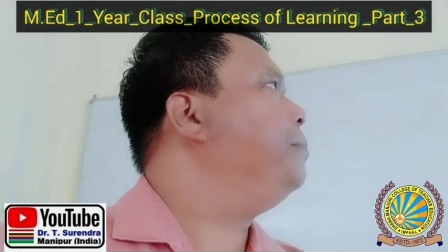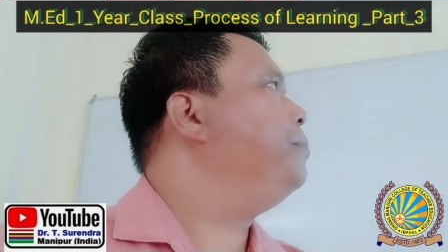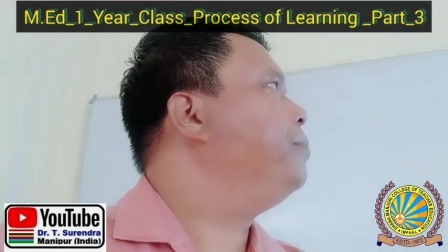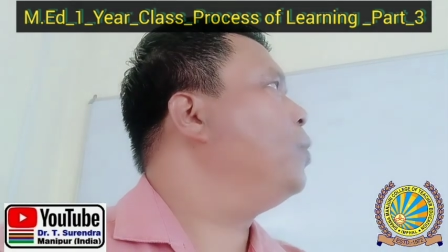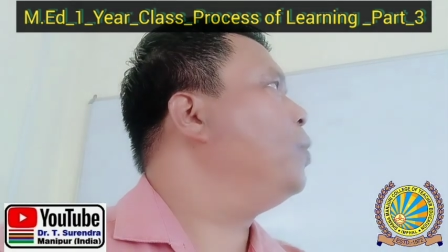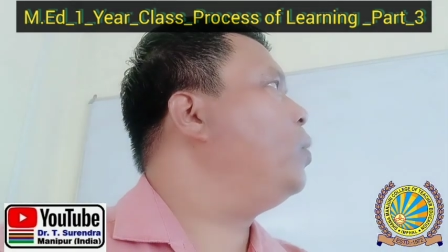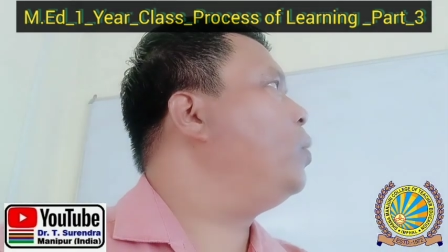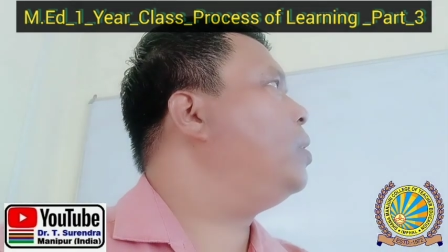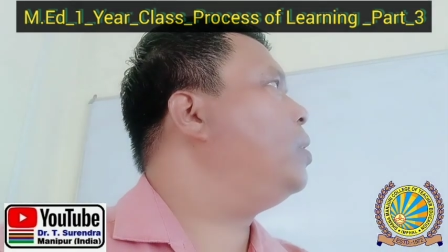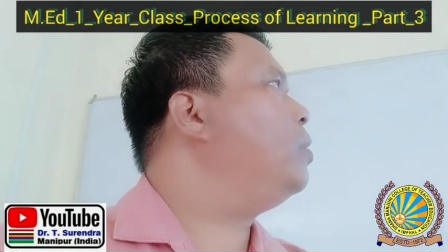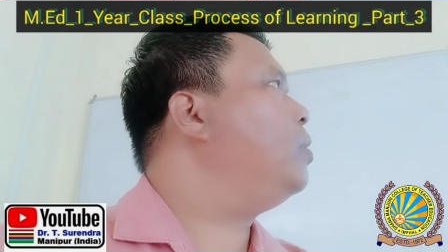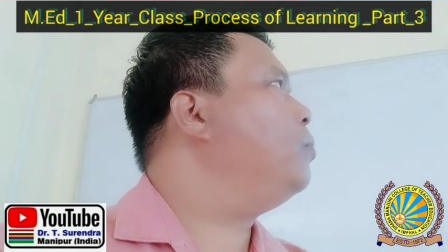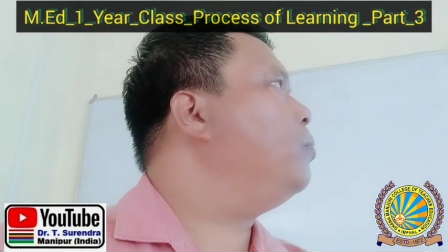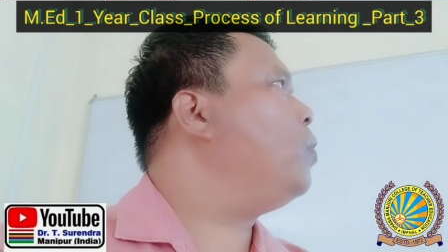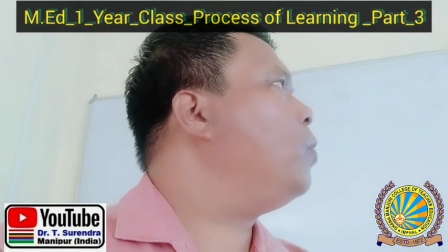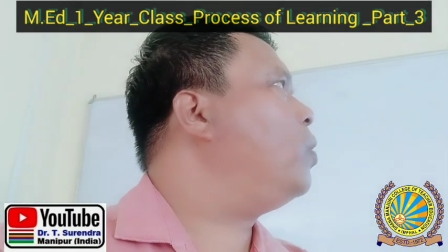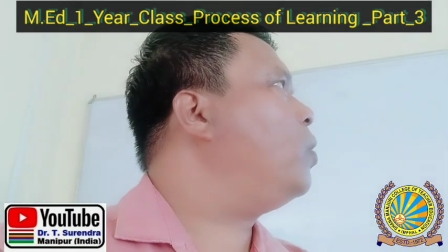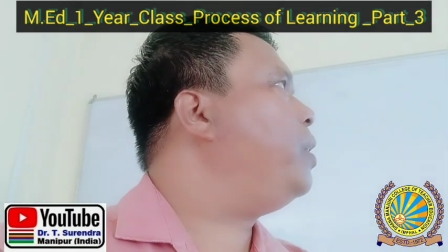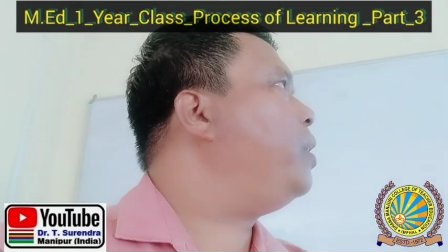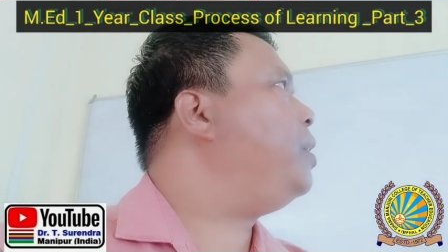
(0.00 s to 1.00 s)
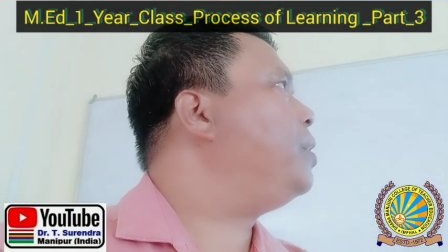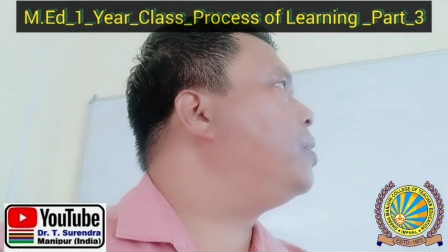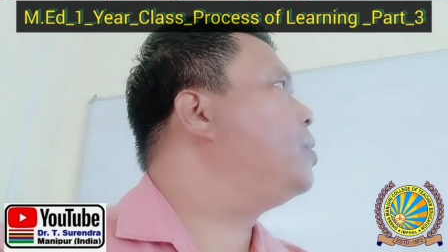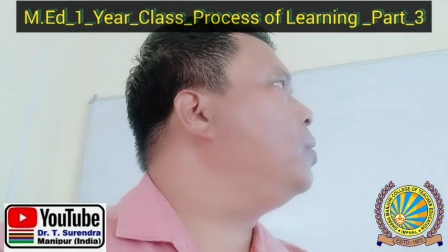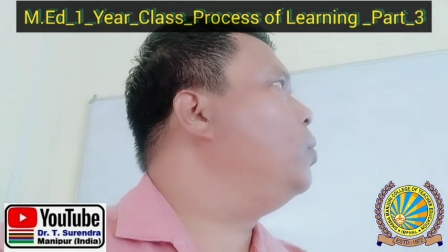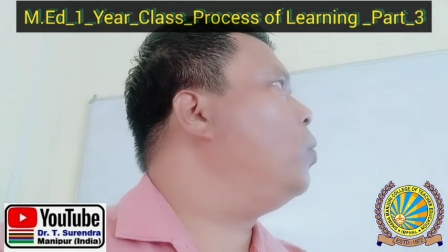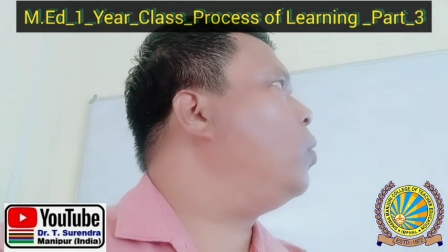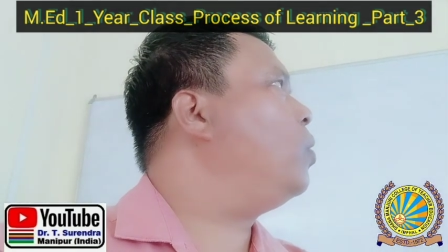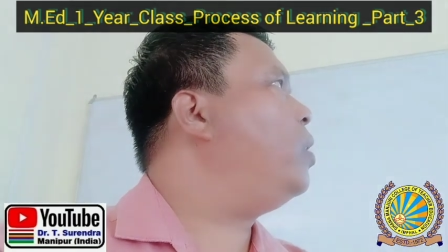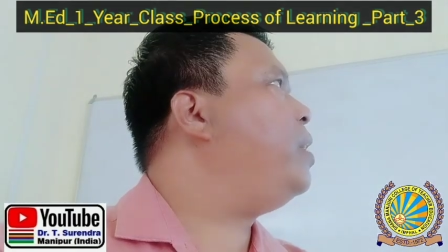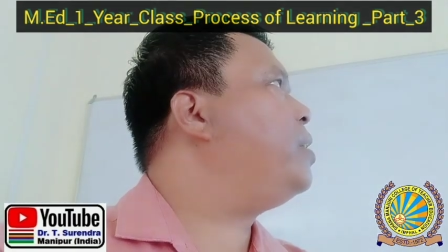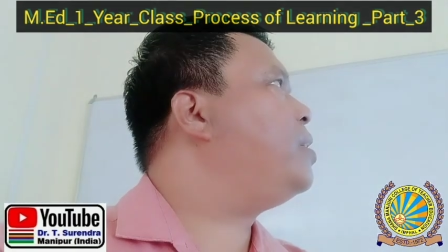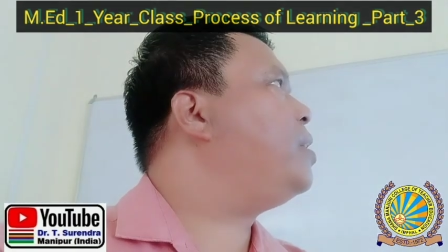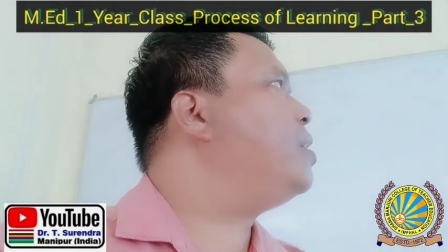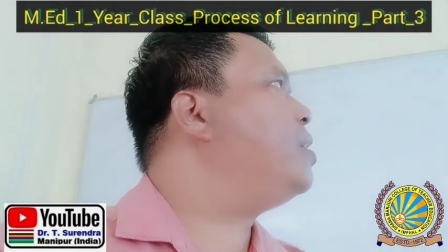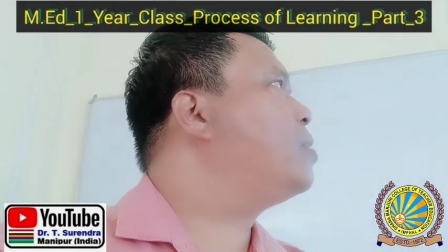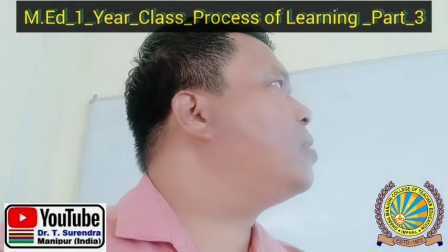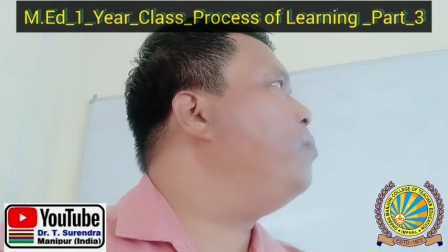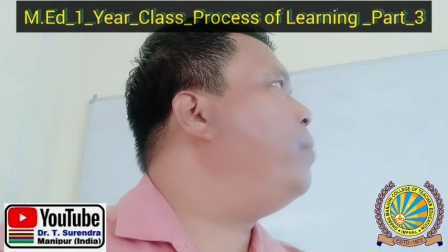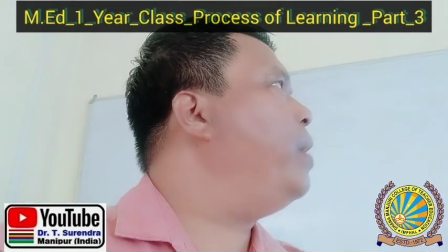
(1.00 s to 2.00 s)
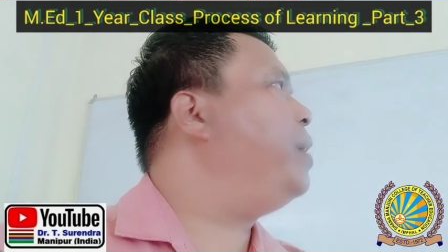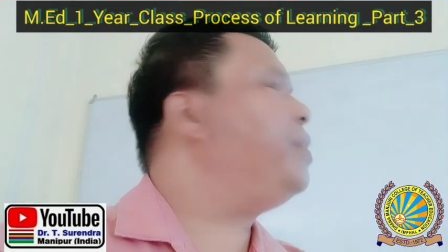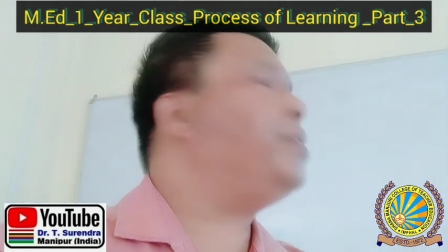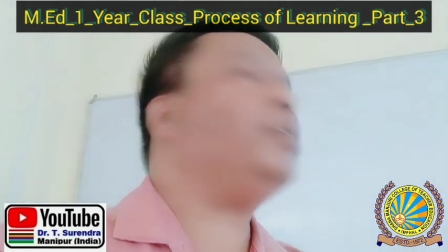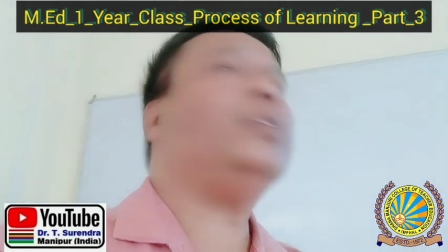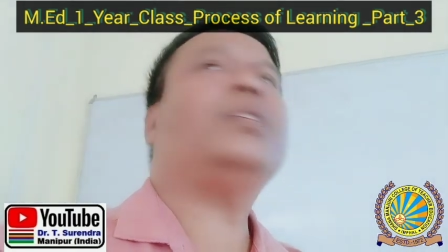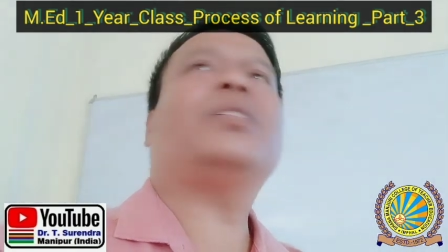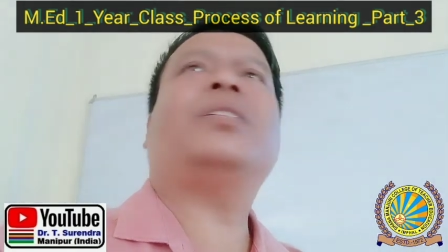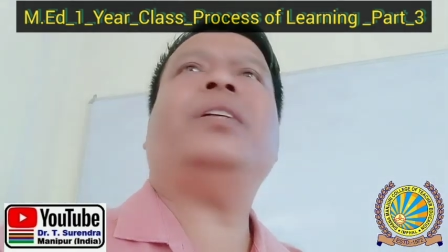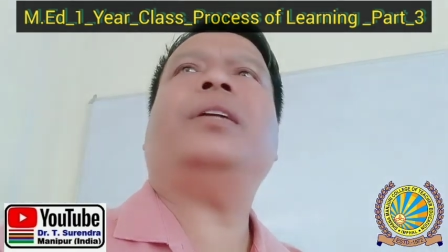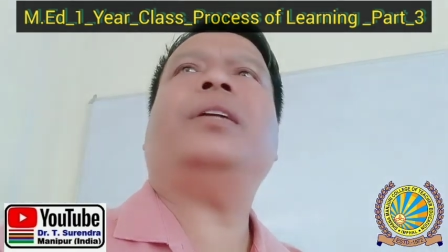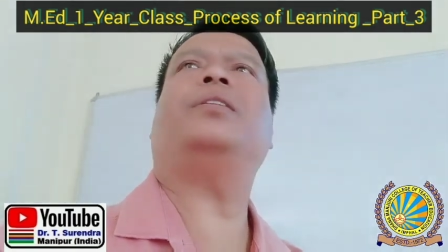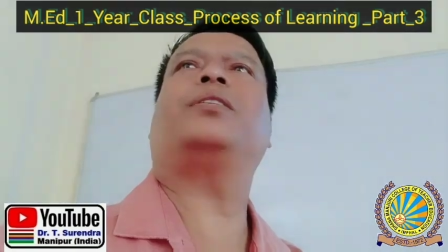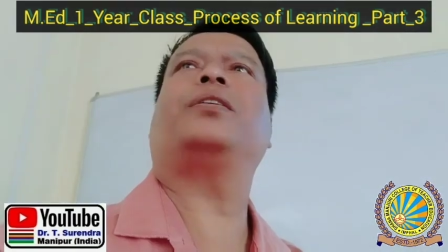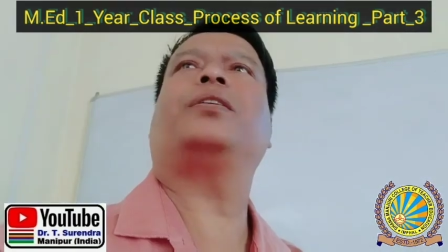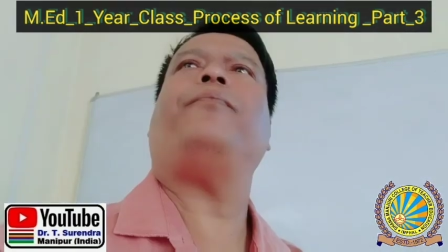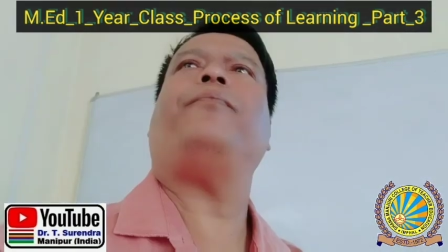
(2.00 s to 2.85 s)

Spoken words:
whether the knowledge is mental states.